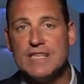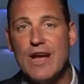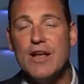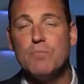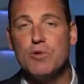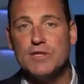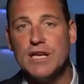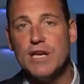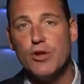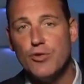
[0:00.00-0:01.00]
Now, in
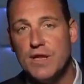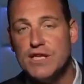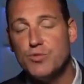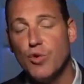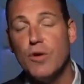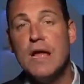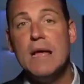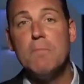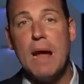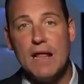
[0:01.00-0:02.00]
particular, these were
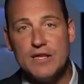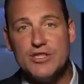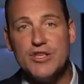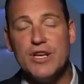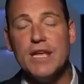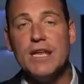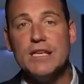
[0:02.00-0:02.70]
Palestinian